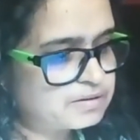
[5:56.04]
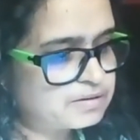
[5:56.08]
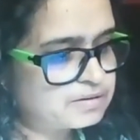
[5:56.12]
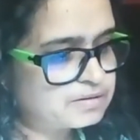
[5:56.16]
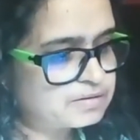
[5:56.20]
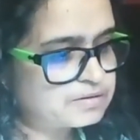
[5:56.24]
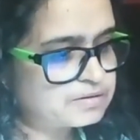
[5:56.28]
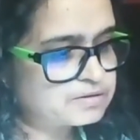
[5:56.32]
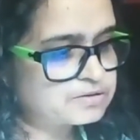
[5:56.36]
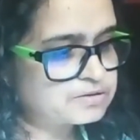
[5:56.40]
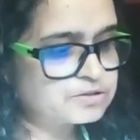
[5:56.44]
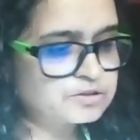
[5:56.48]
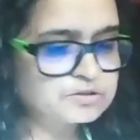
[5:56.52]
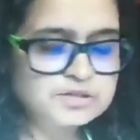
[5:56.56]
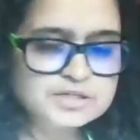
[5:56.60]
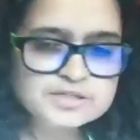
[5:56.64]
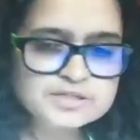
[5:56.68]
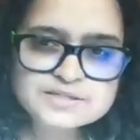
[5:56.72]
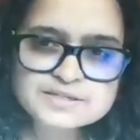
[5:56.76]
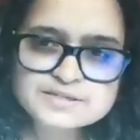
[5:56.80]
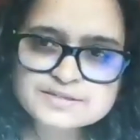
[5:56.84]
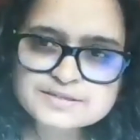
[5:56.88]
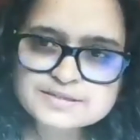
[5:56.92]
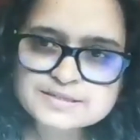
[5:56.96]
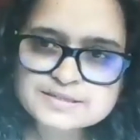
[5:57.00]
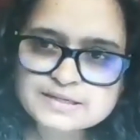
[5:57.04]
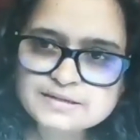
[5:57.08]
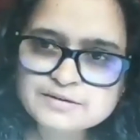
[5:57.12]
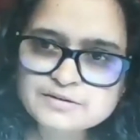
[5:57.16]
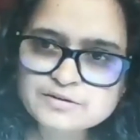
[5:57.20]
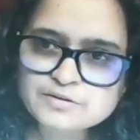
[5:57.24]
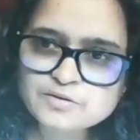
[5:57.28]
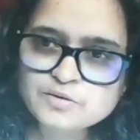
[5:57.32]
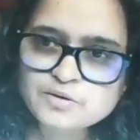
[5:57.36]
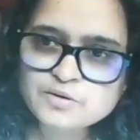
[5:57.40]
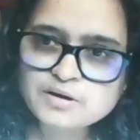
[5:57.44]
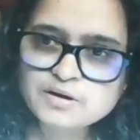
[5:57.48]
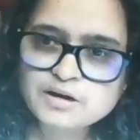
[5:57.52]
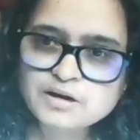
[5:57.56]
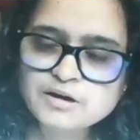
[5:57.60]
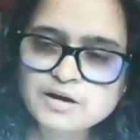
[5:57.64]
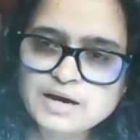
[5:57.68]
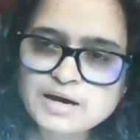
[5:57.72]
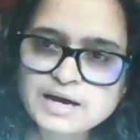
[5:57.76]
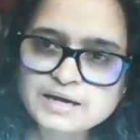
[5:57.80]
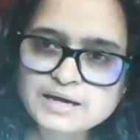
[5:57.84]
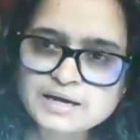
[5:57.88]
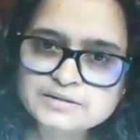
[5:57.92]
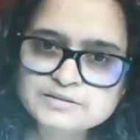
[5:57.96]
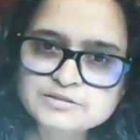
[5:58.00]
So this is
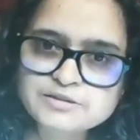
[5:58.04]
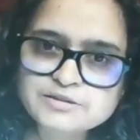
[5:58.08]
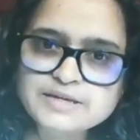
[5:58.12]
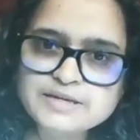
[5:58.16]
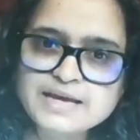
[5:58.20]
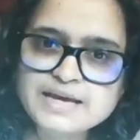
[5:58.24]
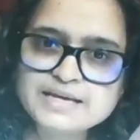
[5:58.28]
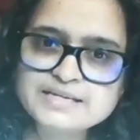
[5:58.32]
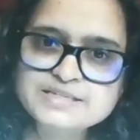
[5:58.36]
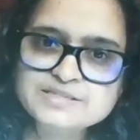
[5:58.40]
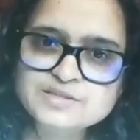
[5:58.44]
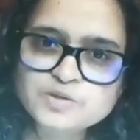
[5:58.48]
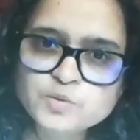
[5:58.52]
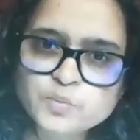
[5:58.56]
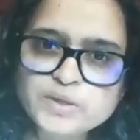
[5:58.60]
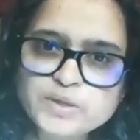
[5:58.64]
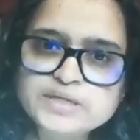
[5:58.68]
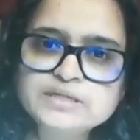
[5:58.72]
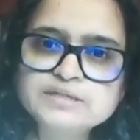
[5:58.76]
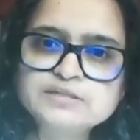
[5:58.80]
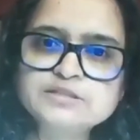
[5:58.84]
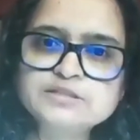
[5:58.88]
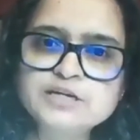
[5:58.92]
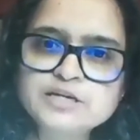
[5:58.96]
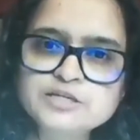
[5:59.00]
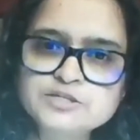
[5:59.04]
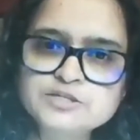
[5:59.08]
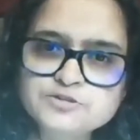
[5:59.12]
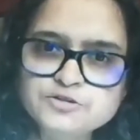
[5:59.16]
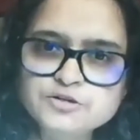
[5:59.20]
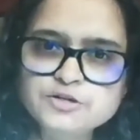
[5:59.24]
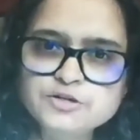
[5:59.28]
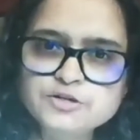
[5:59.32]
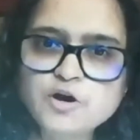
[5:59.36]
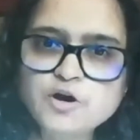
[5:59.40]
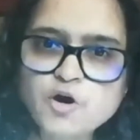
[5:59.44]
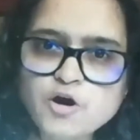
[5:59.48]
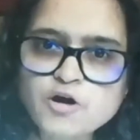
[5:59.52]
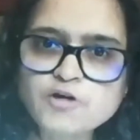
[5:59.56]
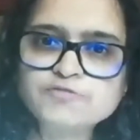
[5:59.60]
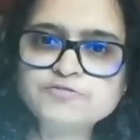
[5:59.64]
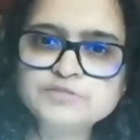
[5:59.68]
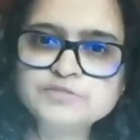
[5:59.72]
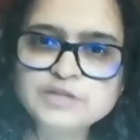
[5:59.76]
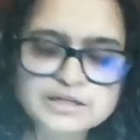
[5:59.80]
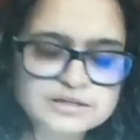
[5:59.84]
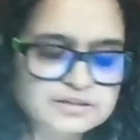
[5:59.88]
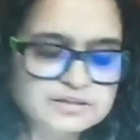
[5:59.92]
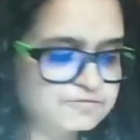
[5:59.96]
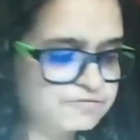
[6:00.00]
actually excavating the history of
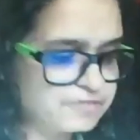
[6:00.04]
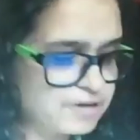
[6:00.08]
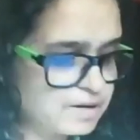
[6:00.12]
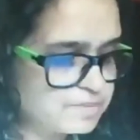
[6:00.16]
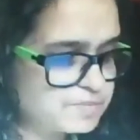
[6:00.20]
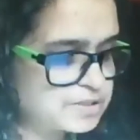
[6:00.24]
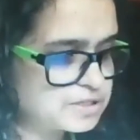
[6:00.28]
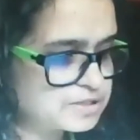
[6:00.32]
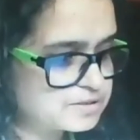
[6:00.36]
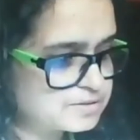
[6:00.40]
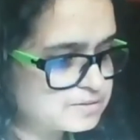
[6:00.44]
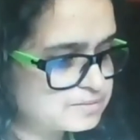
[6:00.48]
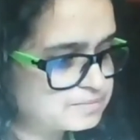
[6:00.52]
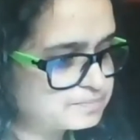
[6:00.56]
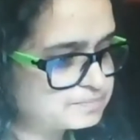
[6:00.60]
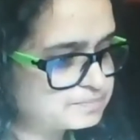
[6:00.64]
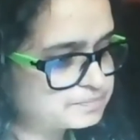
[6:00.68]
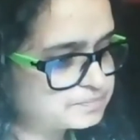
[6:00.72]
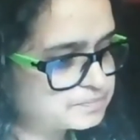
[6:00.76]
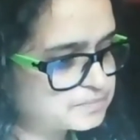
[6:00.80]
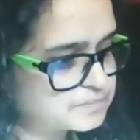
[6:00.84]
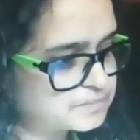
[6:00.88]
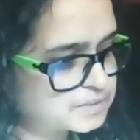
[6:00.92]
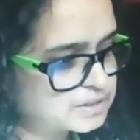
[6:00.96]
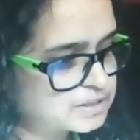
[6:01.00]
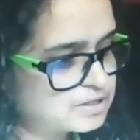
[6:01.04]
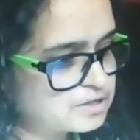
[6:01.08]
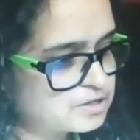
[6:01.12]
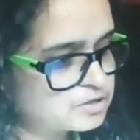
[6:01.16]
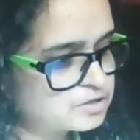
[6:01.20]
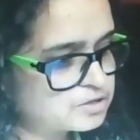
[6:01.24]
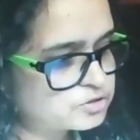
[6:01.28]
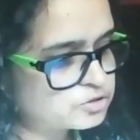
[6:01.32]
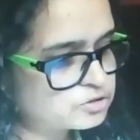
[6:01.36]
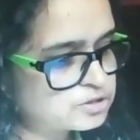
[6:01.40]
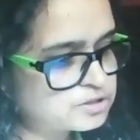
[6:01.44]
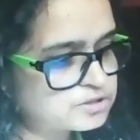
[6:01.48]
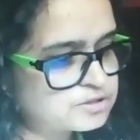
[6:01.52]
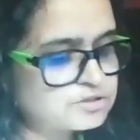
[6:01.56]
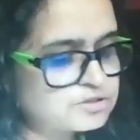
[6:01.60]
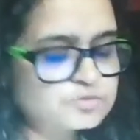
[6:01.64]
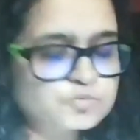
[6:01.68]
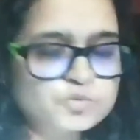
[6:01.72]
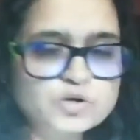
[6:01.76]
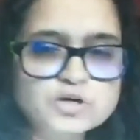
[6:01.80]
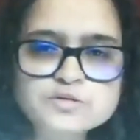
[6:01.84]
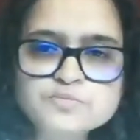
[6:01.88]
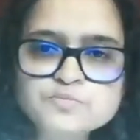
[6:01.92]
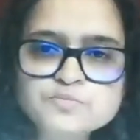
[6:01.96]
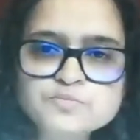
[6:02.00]
Dalit feminism. So this is
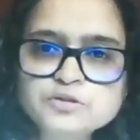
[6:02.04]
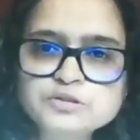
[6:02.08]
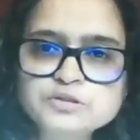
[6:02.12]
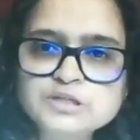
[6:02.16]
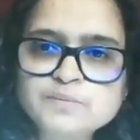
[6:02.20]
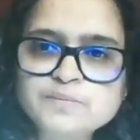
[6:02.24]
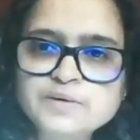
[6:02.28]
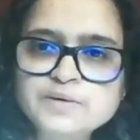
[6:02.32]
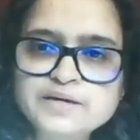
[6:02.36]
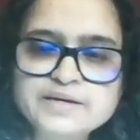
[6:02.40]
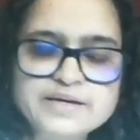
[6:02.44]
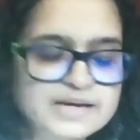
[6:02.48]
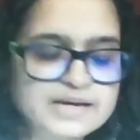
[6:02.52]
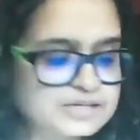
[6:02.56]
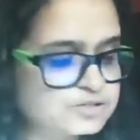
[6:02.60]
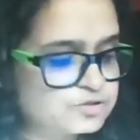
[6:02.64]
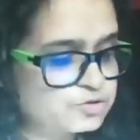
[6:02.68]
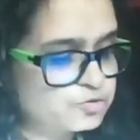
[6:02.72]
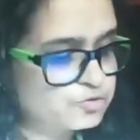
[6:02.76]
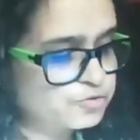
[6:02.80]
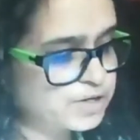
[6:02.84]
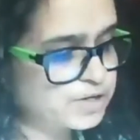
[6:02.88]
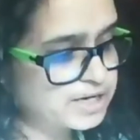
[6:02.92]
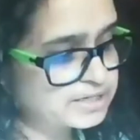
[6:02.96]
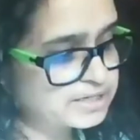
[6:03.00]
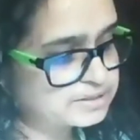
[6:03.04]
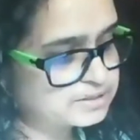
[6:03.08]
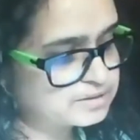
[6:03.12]
what Muktabai has to write.